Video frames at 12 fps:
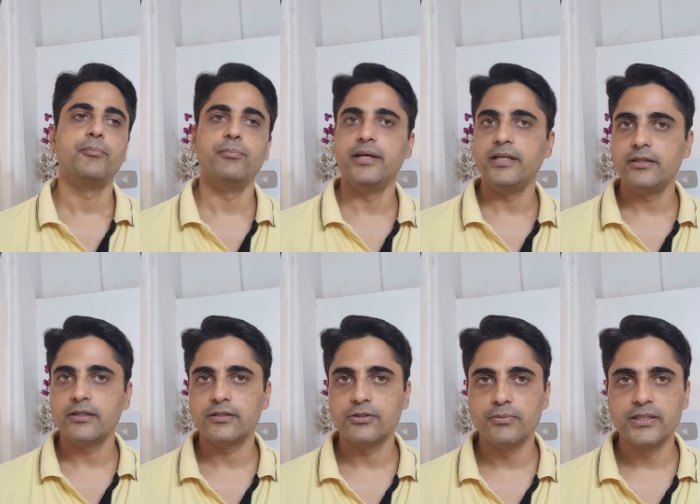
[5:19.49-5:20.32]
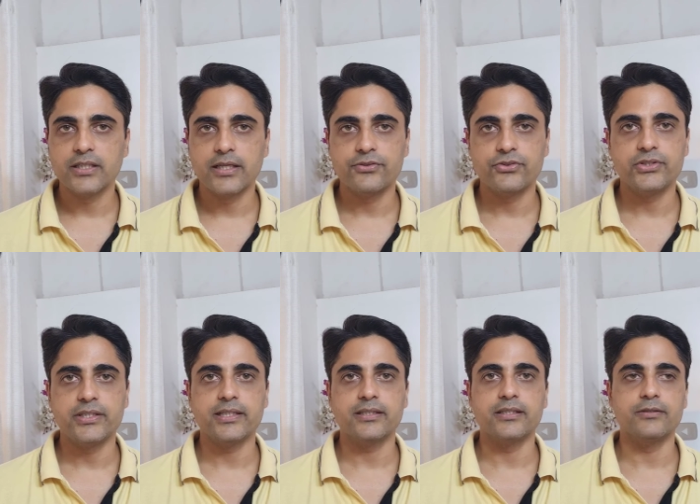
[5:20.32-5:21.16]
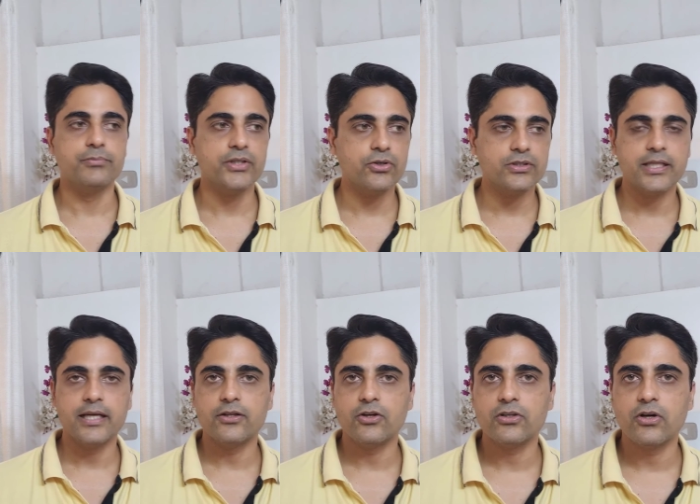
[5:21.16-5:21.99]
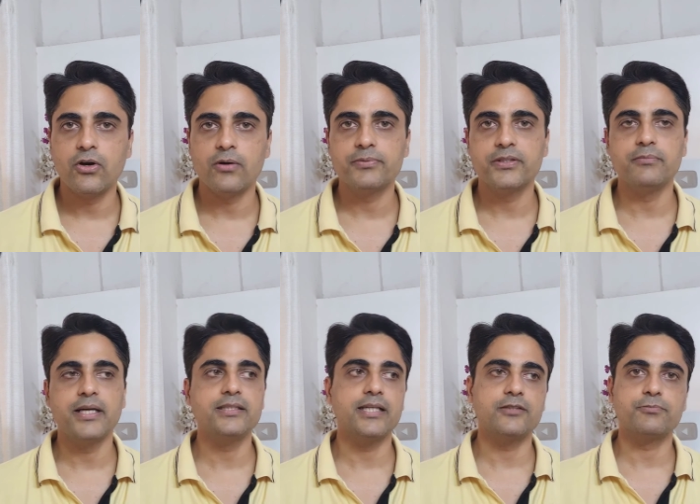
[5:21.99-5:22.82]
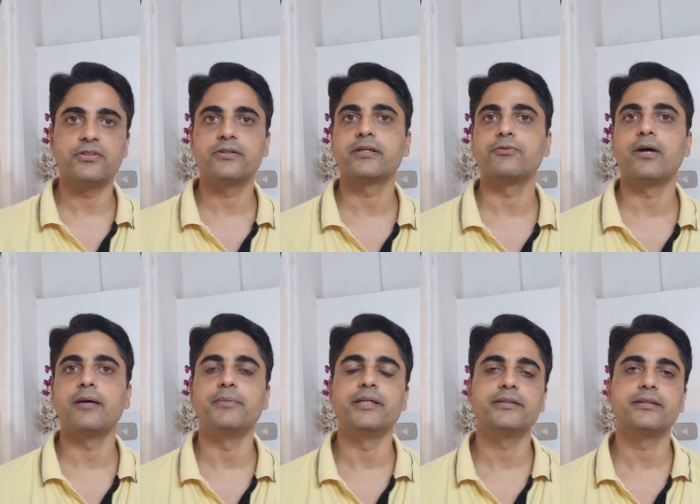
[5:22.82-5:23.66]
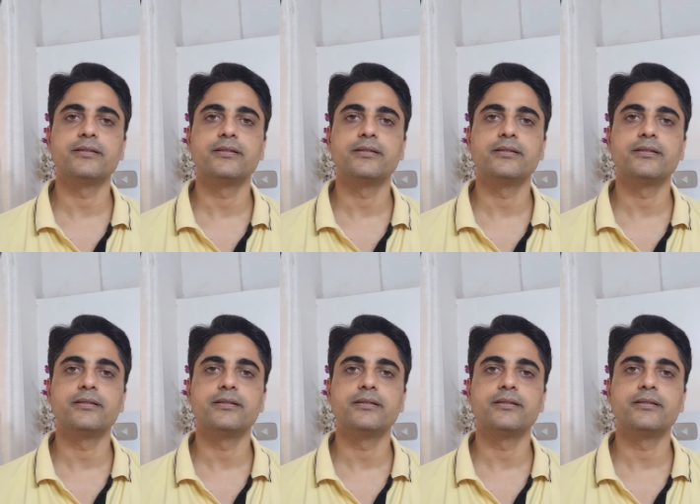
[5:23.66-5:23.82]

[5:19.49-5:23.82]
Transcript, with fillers: many resumes are rejected because they are not optimized as per requirement.